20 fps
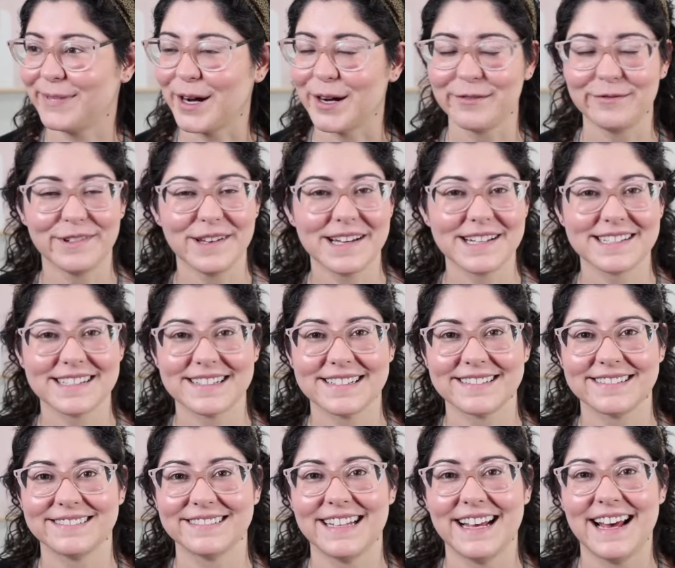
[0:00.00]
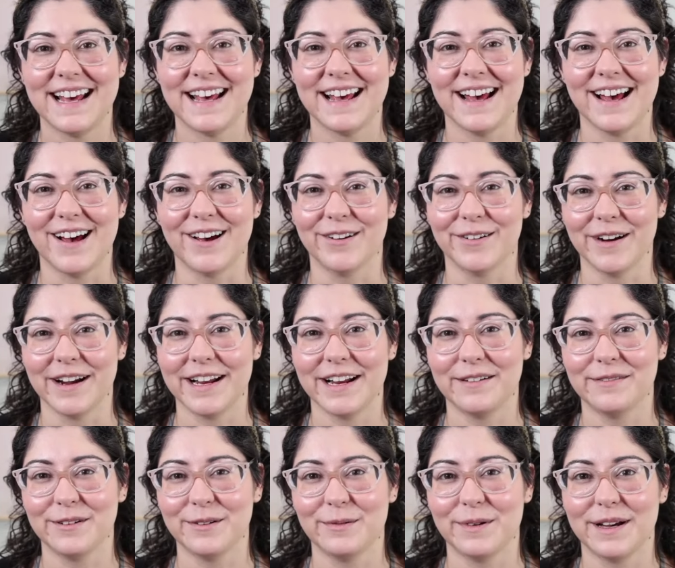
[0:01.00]
Perfect. All right,
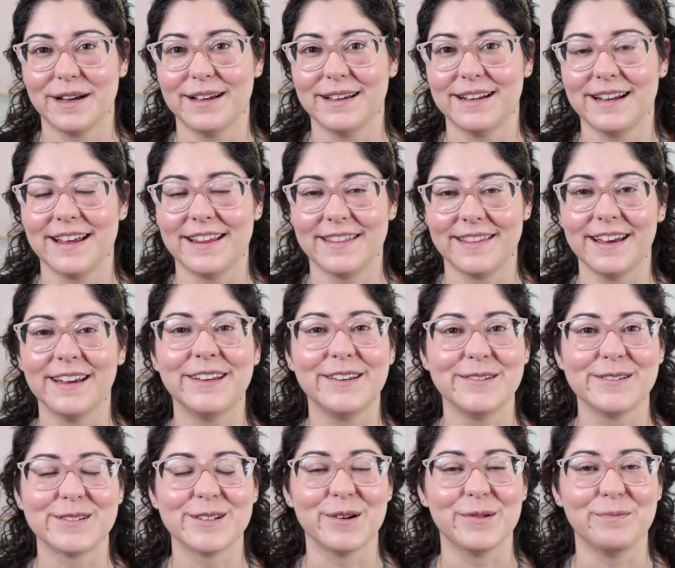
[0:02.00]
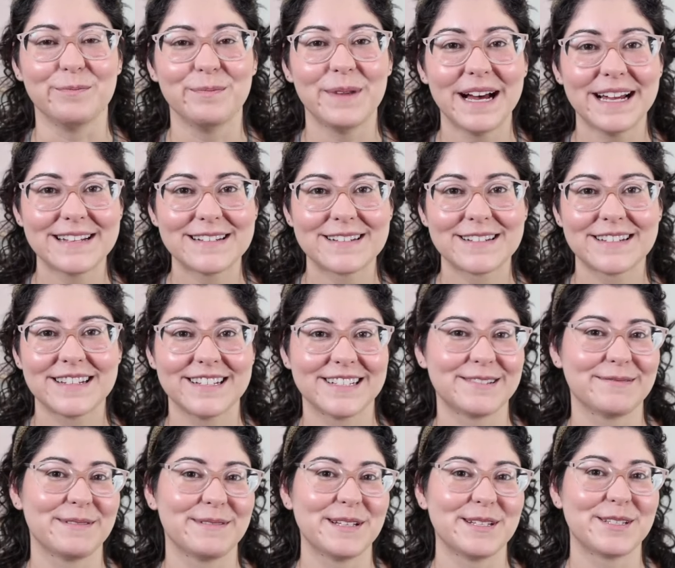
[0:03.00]
everyone. Thank you so much.
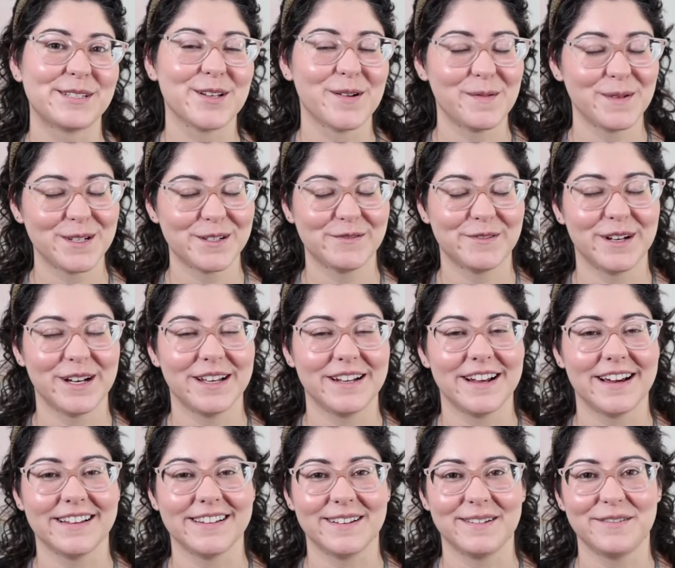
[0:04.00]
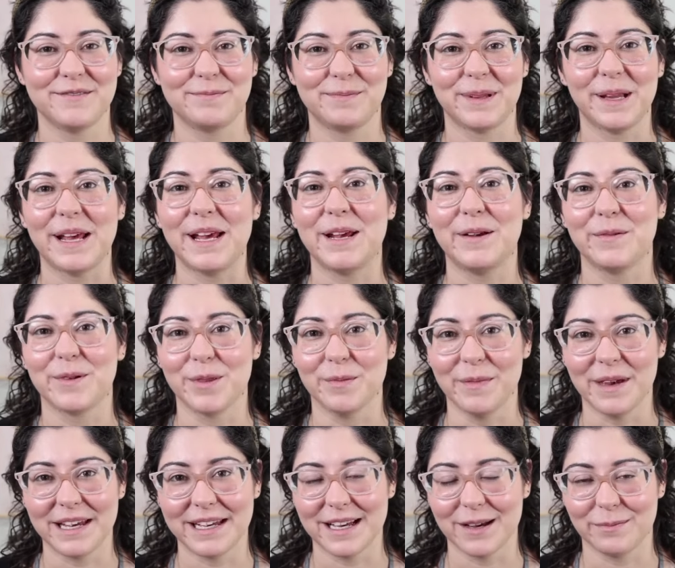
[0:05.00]
This was so much fun. I love playing with
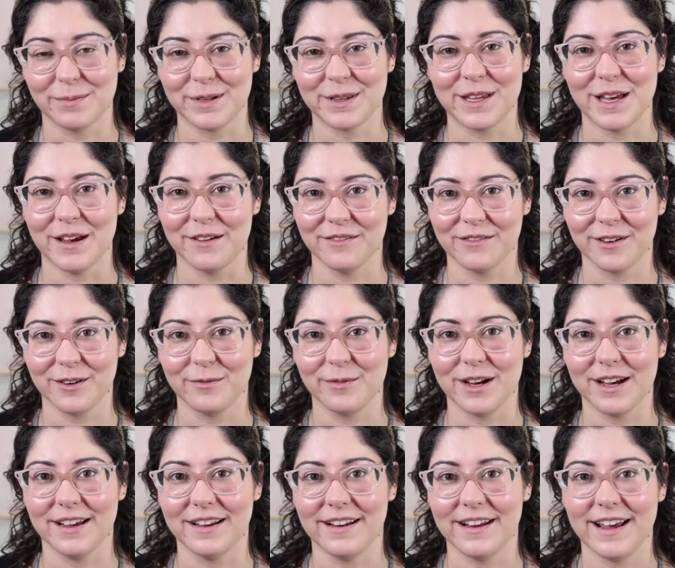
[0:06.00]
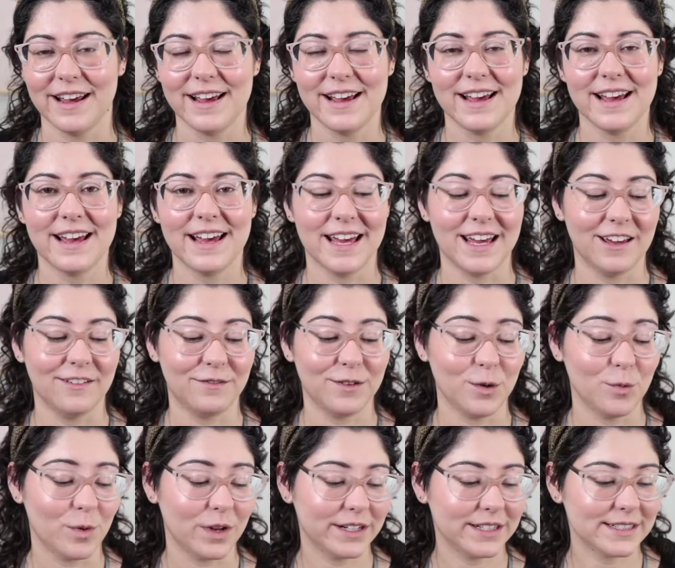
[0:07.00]
makeup with everyone.
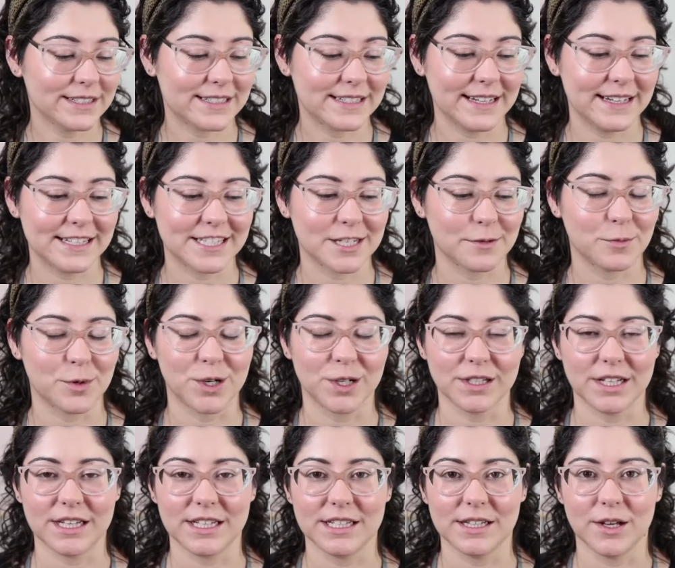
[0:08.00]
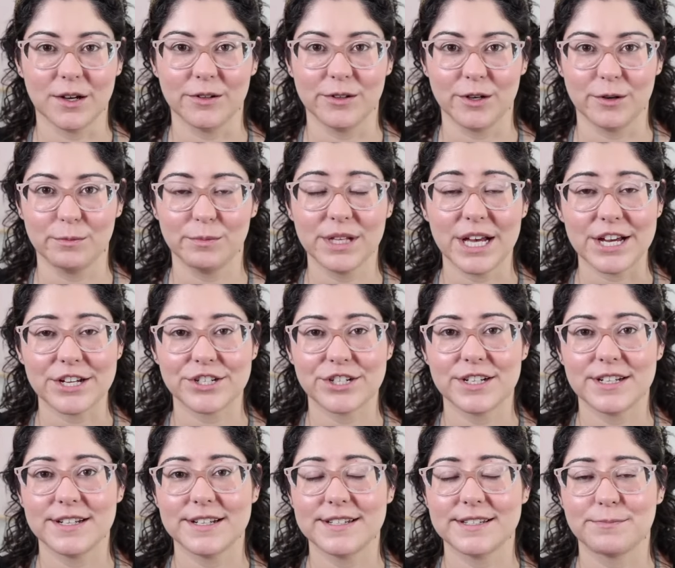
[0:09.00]
If you wanted to see some more Lily Lolo
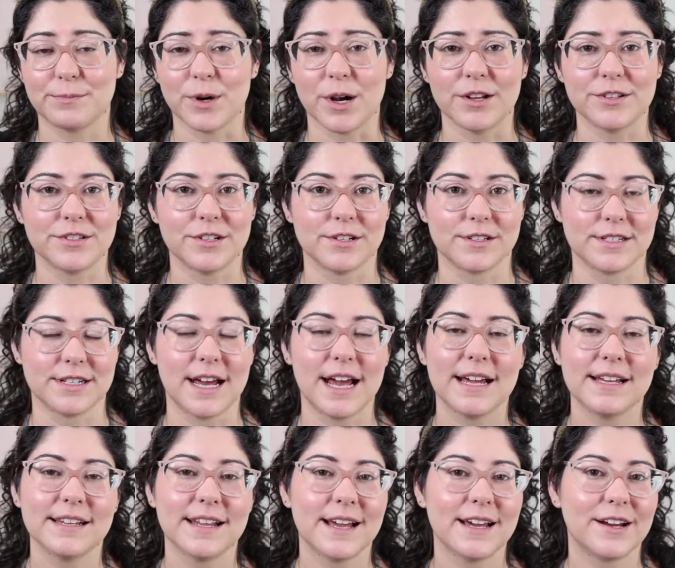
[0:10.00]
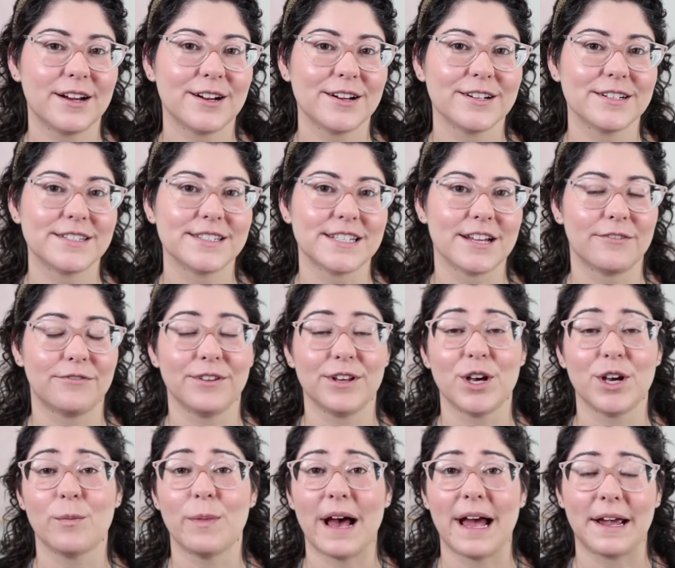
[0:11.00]
blushes, bronzers, and highlighters,
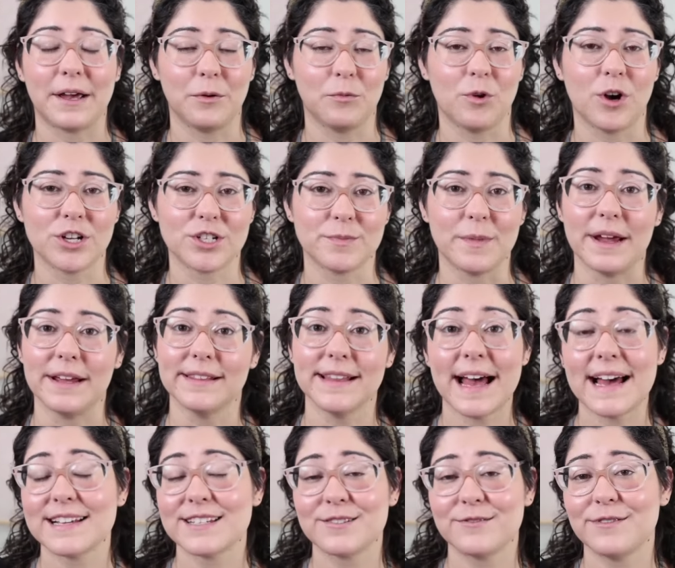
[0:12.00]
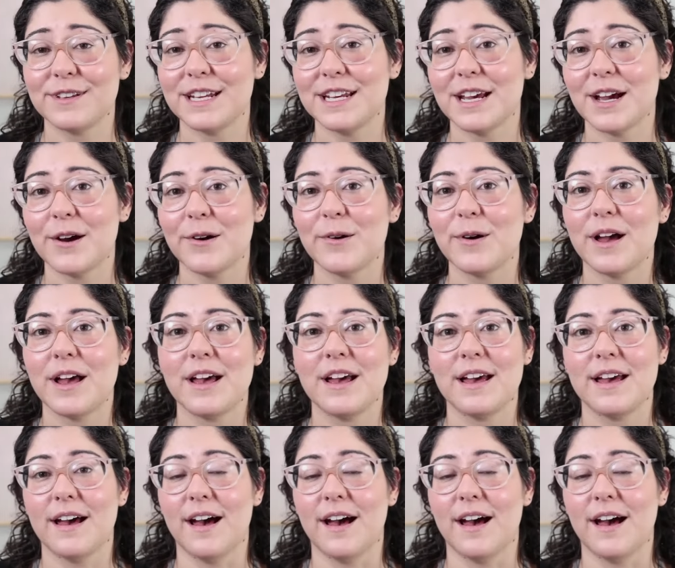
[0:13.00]
definitely go back and watch my last video.